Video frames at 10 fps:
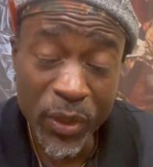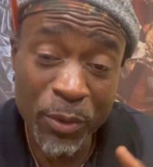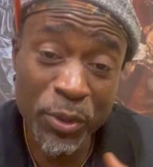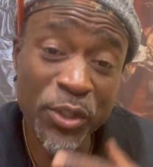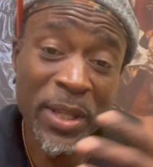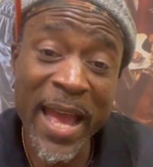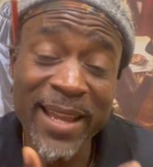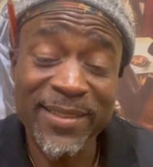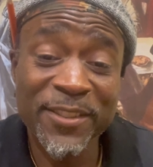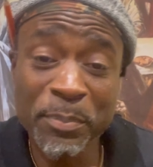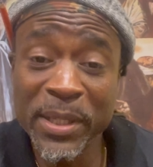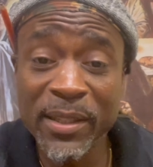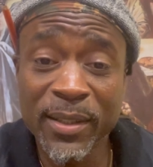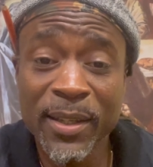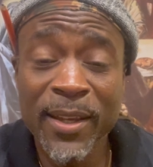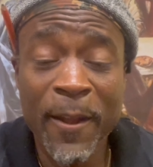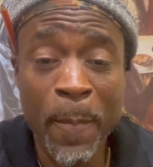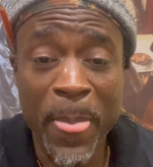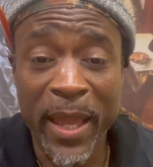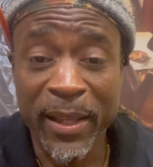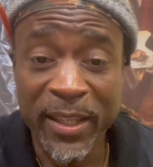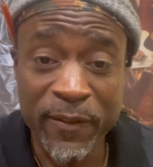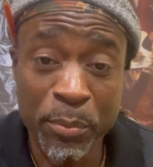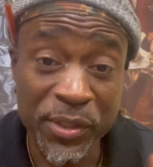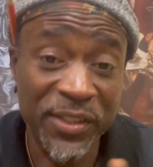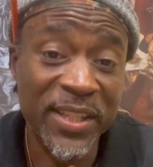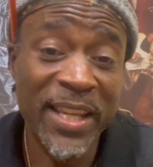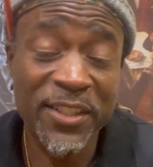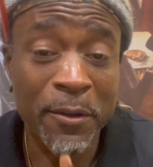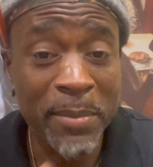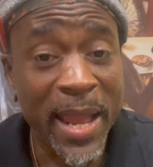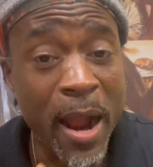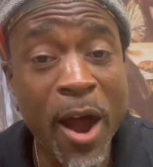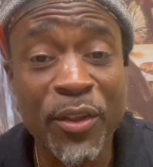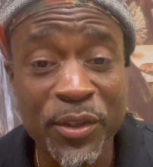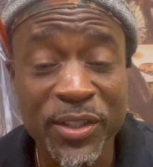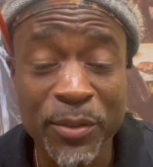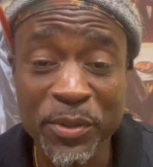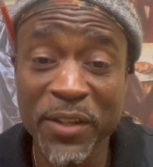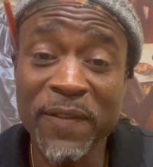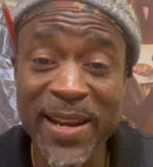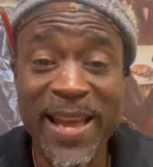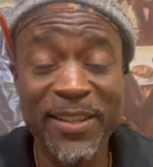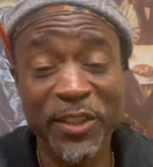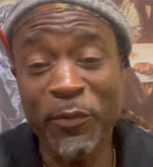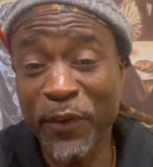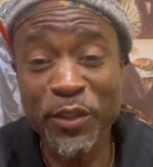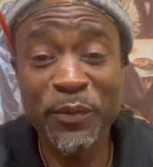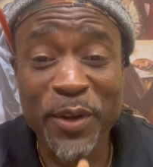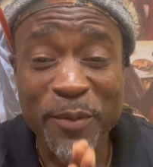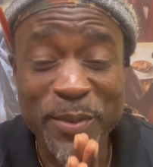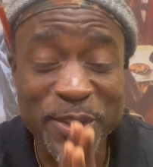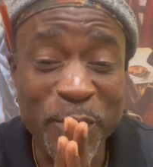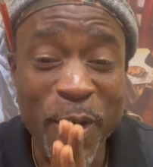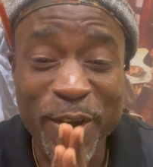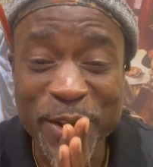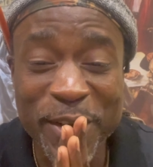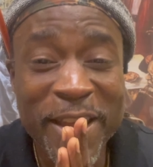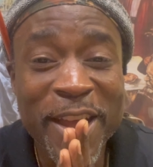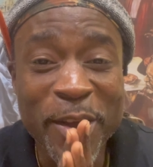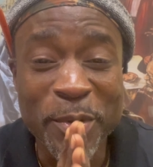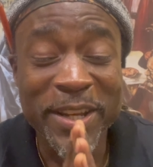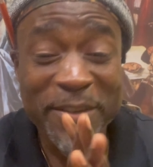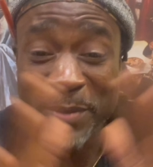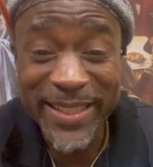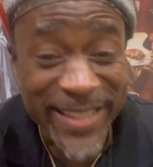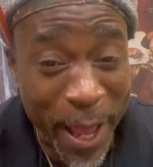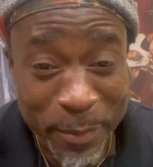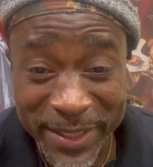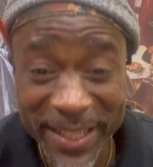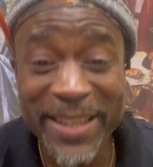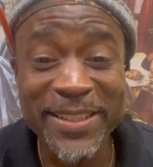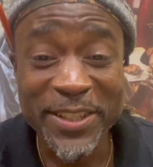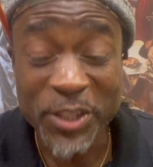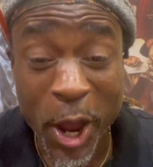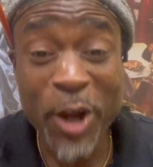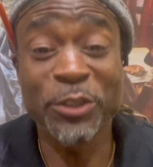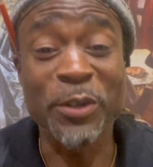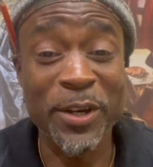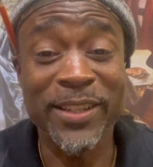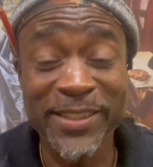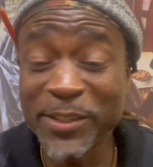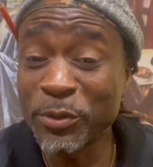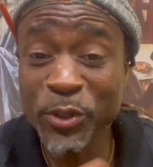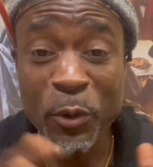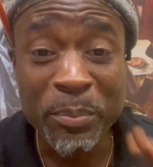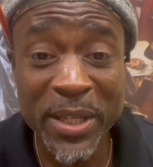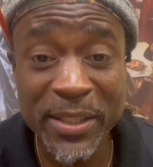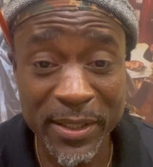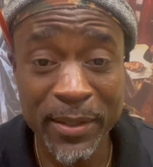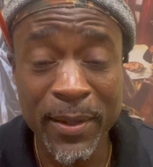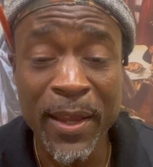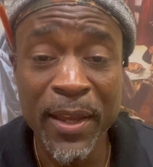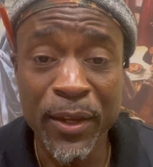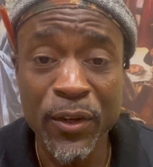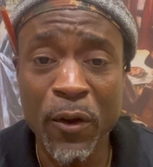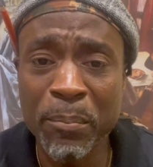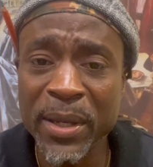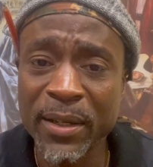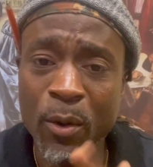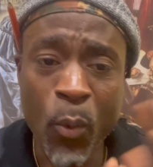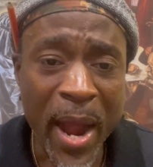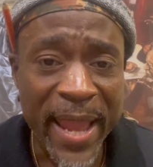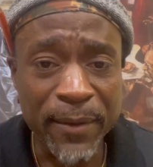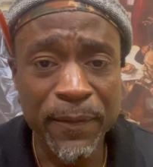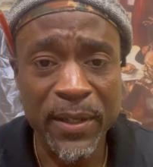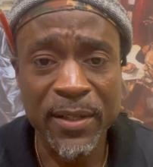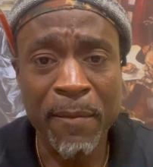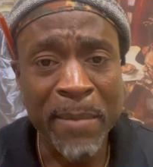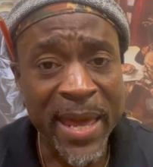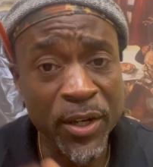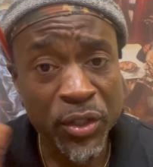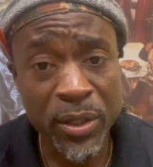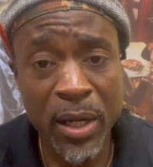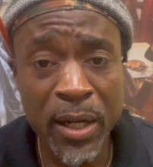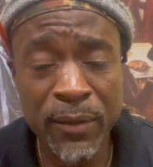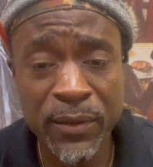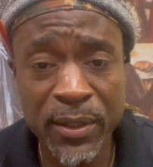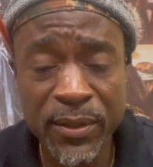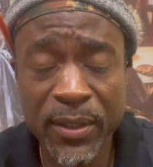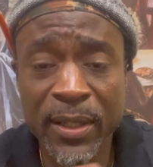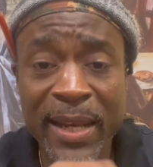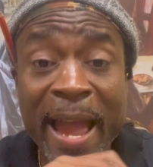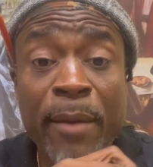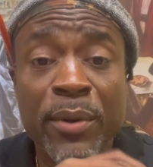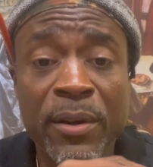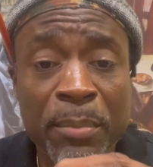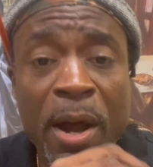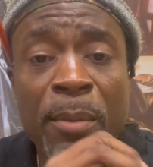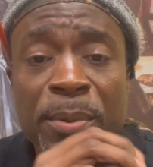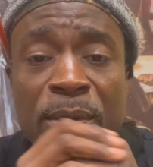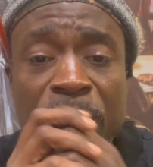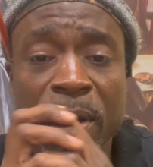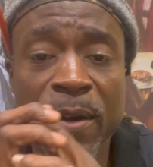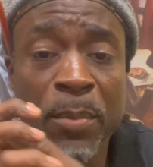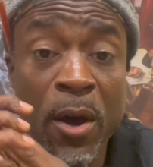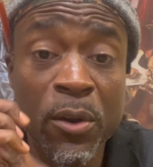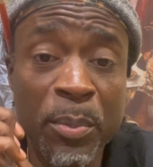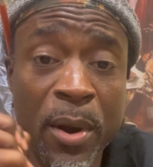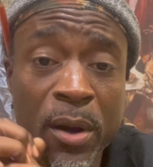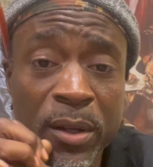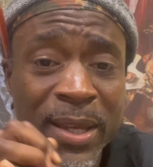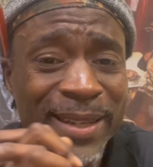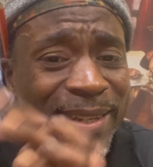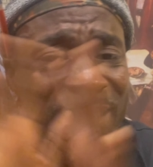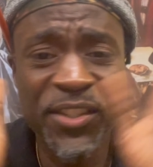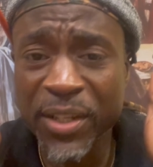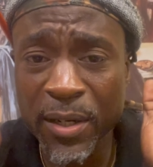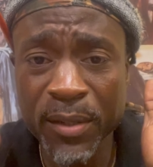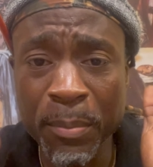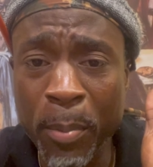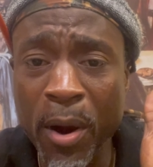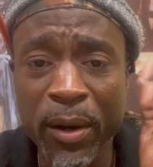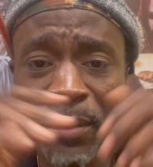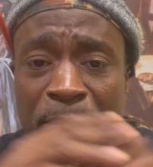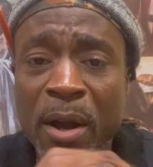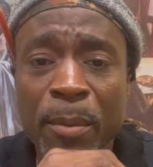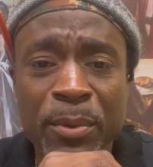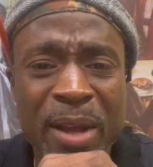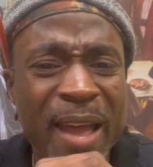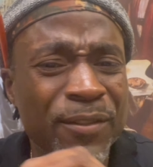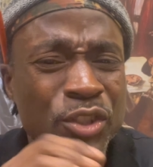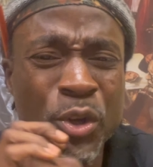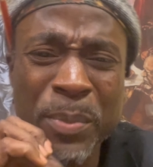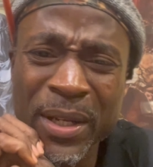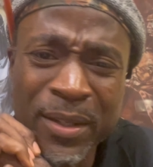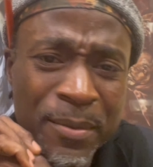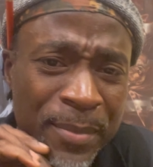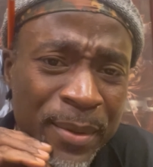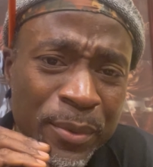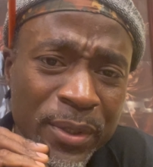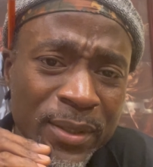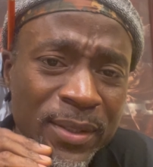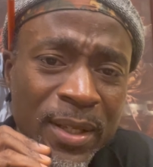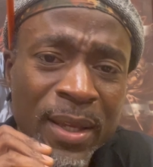was so that I can speak and give a presentation on black authors. Because when she found out, first of all, Mrs. Walker wouldn't give me a time of day to talk to her because she was so busy you know, being a wife and a manager of this uh, library in Pompano called Apollo Park, legendary park in Pompano. I have so many good memories,